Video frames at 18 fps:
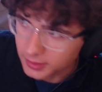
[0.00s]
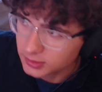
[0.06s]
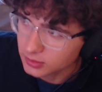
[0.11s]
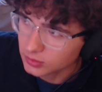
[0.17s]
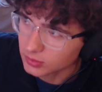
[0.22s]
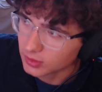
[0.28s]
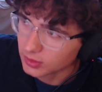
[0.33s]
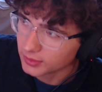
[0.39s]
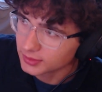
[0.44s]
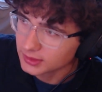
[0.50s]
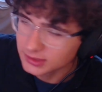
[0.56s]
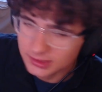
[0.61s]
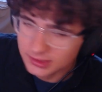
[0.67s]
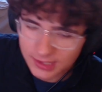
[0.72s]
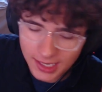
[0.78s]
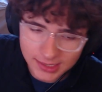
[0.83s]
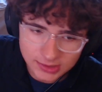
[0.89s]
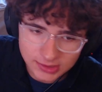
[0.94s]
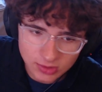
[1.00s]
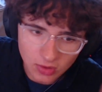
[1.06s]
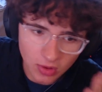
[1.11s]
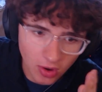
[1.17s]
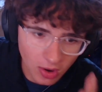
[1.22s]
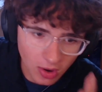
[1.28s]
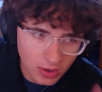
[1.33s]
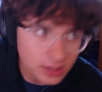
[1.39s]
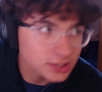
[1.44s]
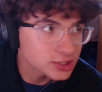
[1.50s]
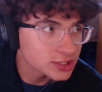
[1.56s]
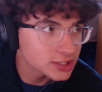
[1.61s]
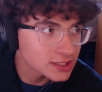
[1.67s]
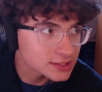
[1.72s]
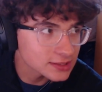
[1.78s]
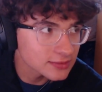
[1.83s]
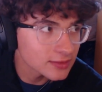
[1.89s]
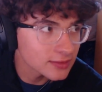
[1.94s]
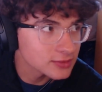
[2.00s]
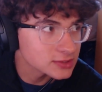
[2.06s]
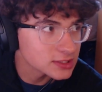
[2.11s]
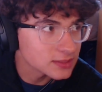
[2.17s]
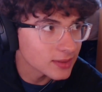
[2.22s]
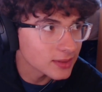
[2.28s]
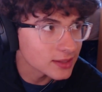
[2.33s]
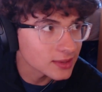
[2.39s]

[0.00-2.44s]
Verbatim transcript: Dude, these tests are the hardest shits I've ever seen in my